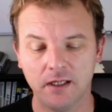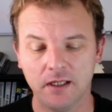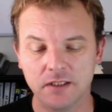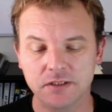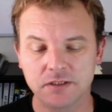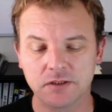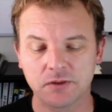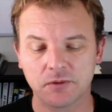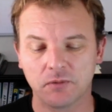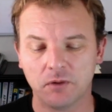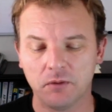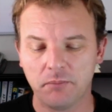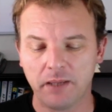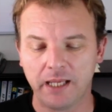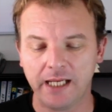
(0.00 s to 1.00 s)
So
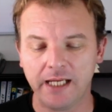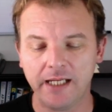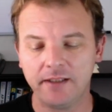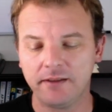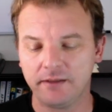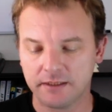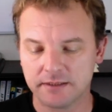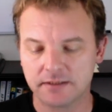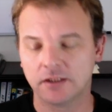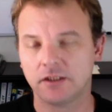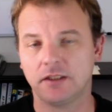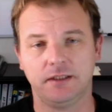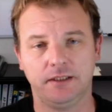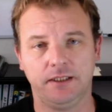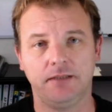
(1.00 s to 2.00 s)
pain is a
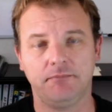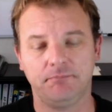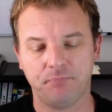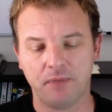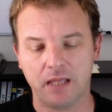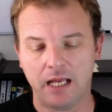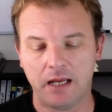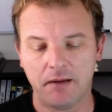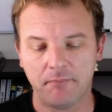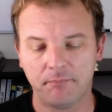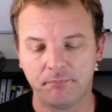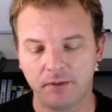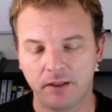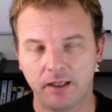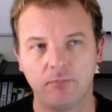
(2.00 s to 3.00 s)
good thing.
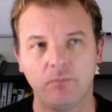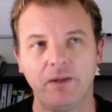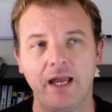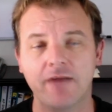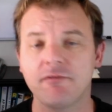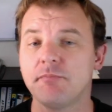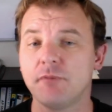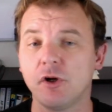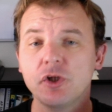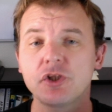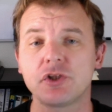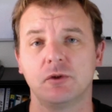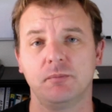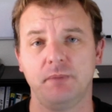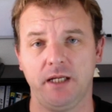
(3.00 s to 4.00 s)
And we have
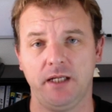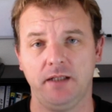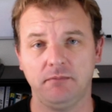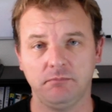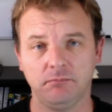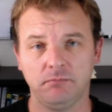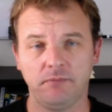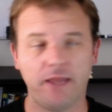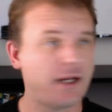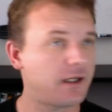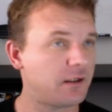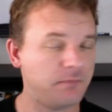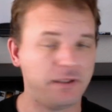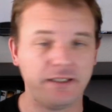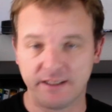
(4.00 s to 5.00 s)
emotional pain that
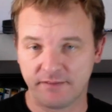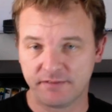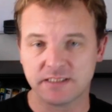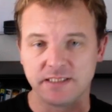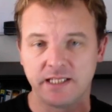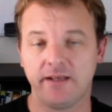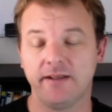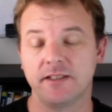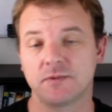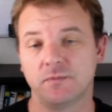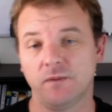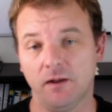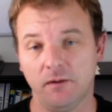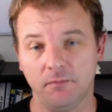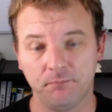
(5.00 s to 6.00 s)
can be devastating as
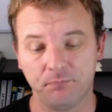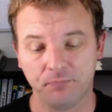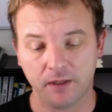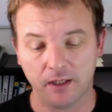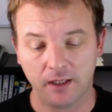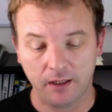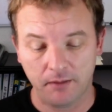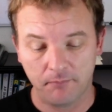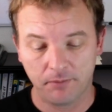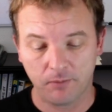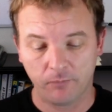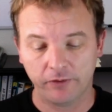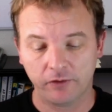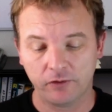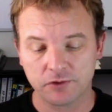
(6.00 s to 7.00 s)
well. But
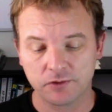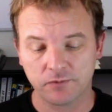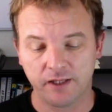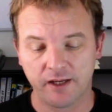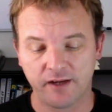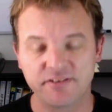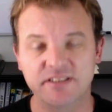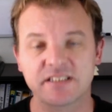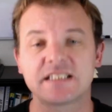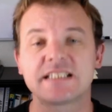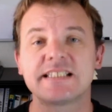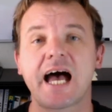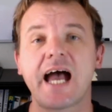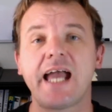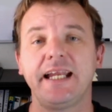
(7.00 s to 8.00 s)
we also have
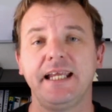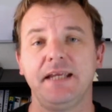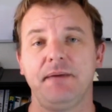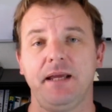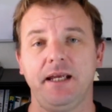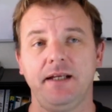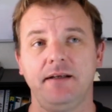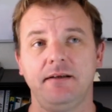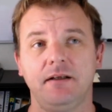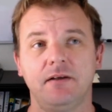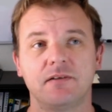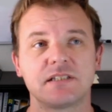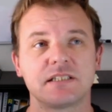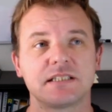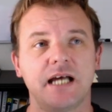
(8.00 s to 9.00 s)
society pain. You know,
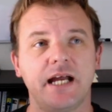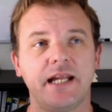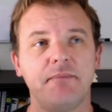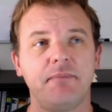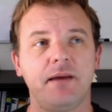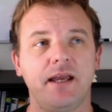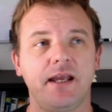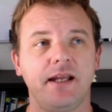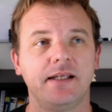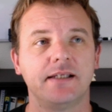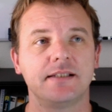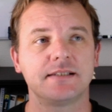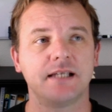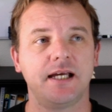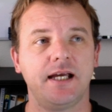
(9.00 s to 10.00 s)
society pain
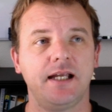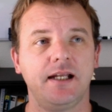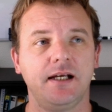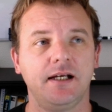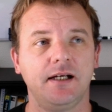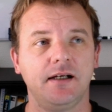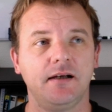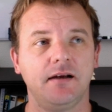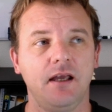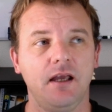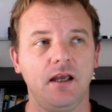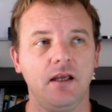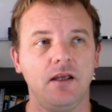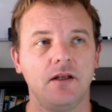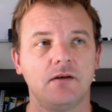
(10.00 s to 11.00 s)
is that,
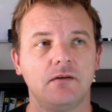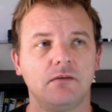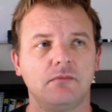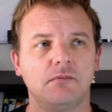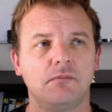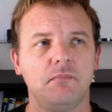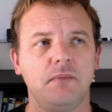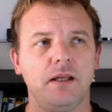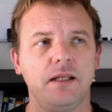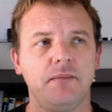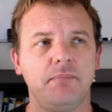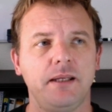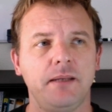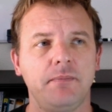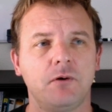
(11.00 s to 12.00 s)
many
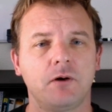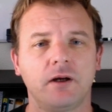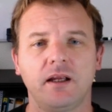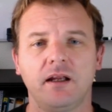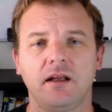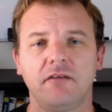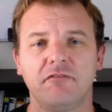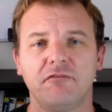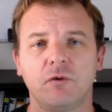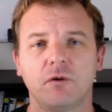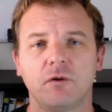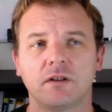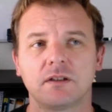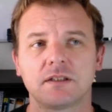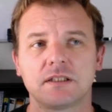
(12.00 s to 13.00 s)
people are getting
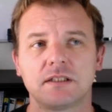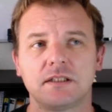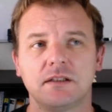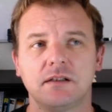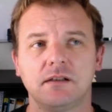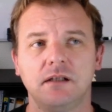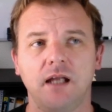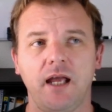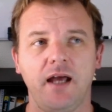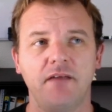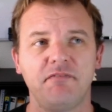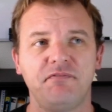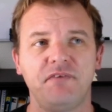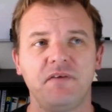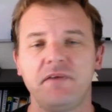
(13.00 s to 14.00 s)
divorced
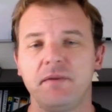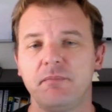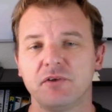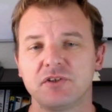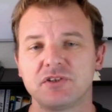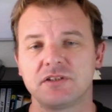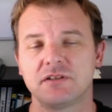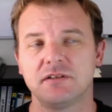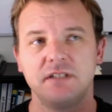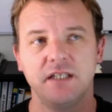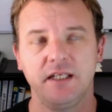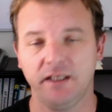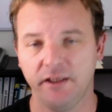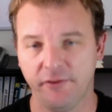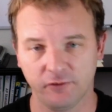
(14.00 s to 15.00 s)
at 50% in their